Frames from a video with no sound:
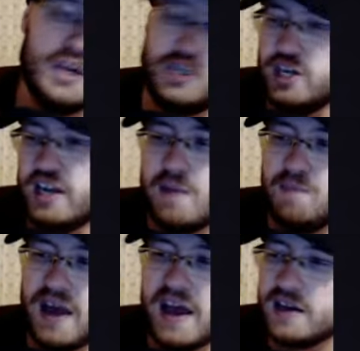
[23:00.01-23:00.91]
got
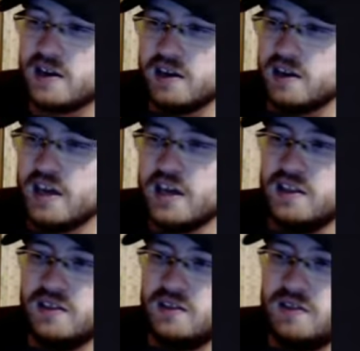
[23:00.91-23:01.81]
back,
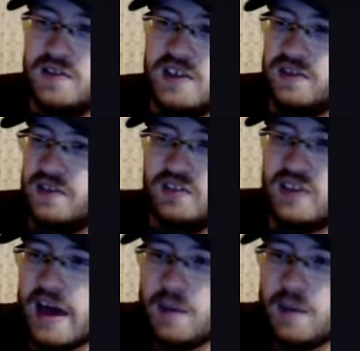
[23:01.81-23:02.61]
and then this happened,